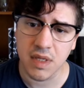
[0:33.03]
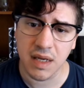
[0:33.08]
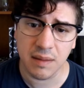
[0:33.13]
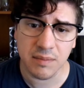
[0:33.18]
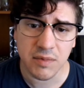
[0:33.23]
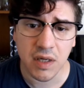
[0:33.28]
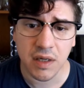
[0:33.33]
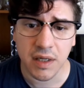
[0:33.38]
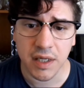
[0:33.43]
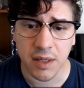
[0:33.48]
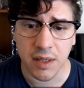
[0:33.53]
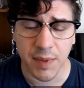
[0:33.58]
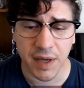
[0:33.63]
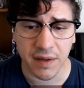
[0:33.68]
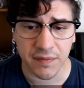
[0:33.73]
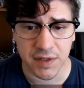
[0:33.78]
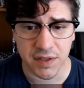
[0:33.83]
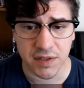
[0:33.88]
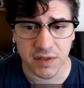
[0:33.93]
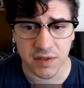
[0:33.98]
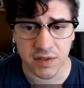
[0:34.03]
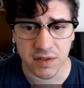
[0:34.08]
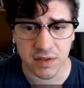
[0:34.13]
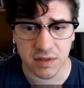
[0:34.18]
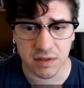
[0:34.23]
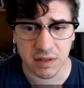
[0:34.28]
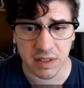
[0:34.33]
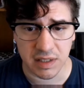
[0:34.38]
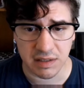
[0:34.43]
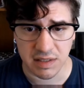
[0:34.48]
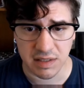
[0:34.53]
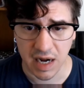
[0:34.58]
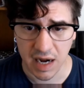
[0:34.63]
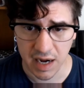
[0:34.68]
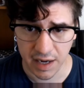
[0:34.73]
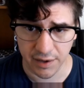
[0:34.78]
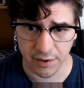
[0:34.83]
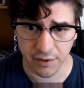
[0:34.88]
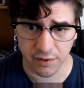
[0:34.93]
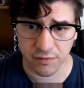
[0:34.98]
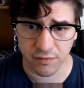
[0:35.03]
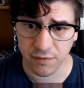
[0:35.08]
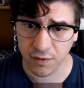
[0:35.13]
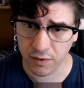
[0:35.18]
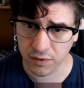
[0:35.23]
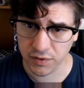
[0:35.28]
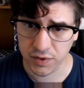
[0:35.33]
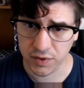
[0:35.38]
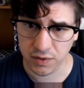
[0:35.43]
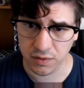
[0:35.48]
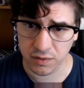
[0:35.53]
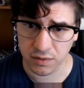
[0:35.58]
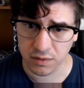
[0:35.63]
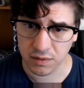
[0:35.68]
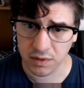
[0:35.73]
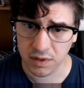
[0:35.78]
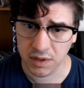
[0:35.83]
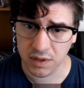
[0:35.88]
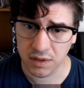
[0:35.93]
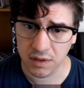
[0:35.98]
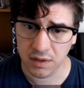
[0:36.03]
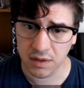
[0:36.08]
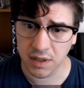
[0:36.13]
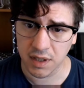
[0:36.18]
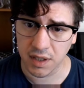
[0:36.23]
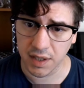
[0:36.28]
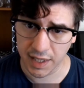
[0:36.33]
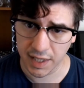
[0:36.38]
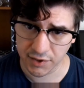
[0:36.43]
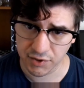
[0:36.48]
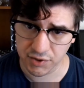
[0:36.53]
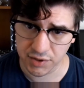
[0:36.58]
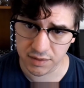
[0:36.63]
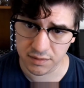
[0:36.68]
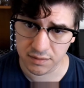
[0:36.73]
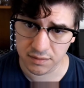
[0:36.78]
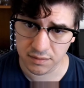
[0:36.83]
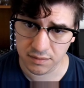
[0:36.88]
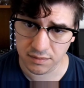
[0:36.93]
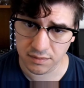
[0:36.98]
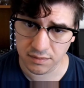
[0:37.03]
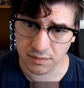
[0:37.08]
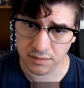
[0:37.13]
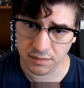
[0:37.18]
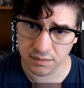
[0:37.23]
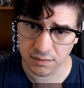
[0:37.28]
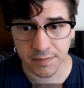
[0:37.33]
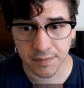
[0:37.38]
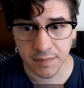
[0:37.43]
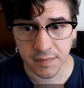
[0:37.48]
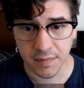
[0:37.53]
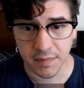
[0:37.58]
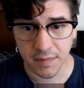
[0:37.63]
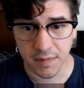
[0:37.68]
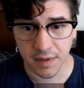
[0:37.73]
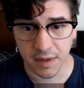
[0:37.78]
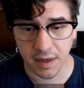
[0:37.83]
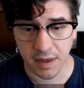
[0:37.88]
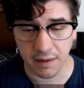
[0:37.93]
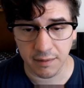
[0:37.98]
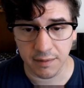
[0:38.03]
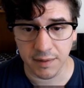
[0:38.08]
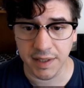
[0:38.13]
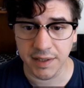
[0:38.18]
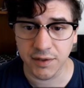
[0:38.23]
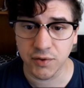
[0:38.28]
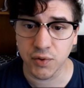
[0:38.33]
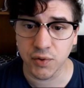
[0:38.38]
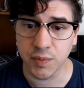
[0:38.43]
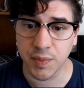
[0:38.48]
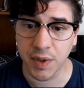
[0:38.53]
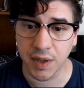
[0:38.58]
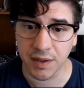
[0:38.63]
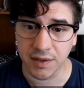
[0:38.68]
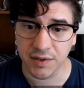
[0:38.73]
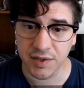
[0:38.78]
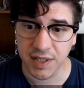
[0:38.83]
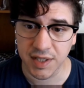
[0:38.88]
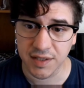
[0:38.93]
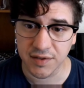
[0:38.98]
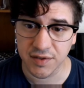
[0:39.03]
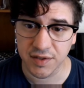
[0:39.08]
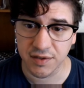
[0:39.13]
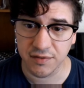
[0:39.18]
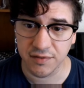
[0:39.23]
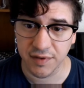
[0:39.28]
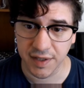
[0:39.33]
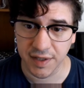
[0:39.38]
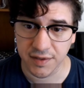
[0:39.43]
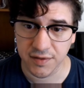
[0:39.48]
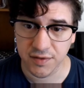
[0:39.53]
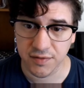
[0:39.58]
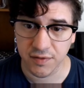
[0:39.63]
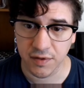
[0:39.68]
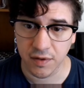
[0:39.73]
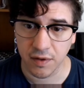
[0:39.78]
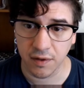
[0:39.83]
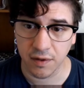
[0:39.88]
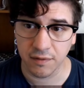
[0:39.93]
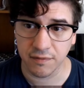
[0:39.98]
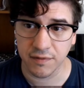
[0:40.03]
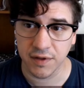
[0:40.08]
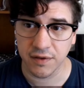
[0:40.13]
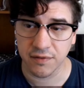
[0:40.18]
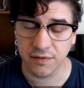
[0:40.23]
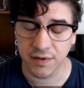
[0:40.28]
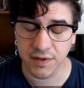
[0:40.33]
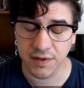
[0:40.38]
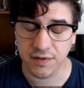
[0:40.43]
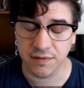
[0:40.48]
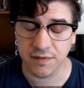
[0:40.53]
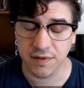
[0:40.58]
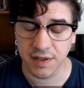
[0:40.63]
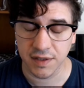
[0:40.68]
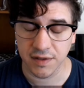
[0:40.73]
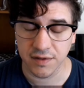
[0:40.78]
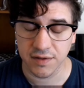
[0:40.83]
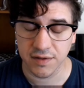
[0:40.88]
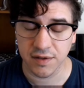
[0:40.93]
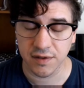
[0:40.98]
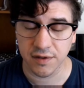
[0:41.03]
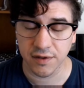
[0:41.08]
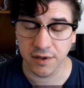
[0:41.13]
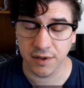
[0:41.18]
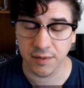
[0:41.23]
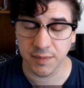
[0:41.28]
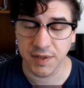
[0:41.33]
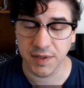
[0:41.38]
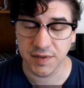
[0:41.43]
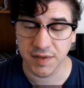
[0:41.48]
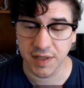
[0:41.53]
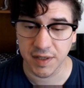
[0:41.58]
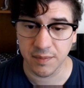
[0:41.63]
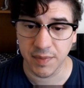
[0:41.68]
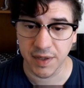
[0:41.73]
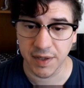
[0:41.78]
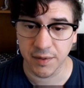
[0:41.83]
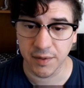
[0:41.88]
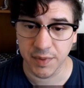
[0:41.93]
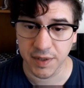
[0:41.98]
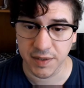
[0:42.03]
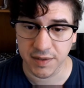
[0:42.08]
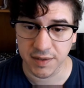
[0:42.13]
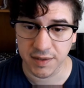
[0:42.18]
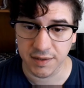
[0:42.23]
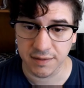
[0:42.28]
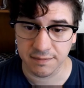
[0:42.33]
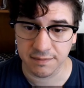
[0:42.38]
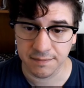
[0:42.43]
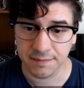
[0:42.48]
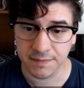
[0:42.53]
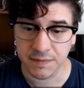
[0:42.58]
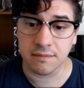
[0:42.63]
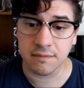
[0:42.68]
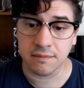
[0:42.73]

I'm talking about this entire farcical election. I would like to apologize in advance for all of the offensive things that are going to be said by our president.